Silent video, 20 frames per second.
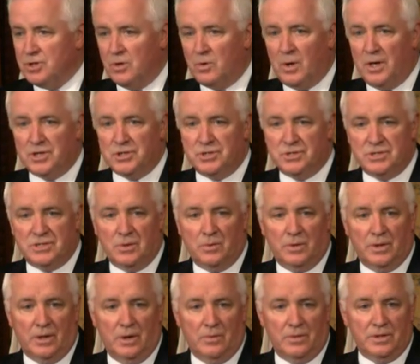to questions that
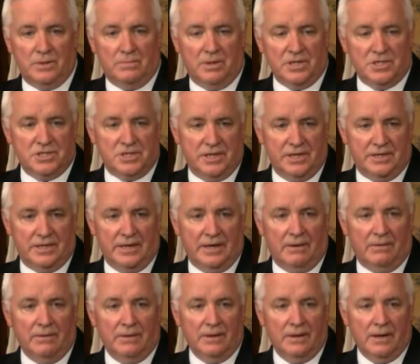will go into much
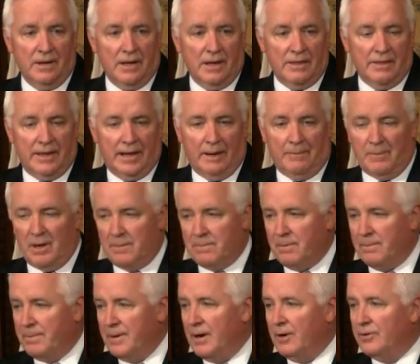detail that I'm not
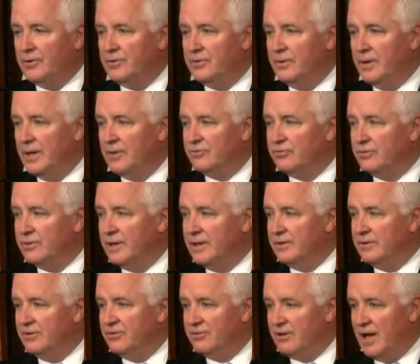prepared to answer at
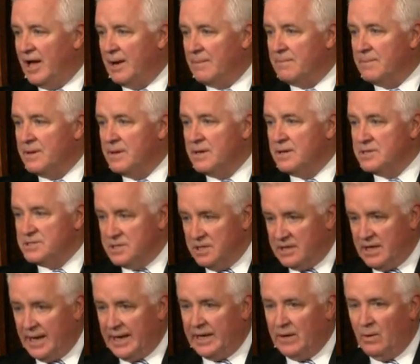this time. So
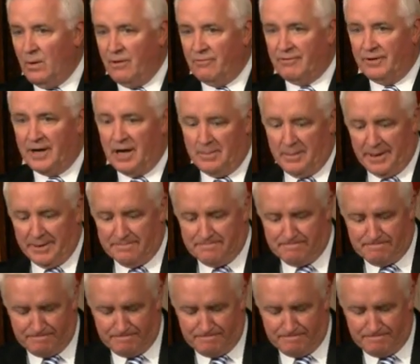thank you all for coming.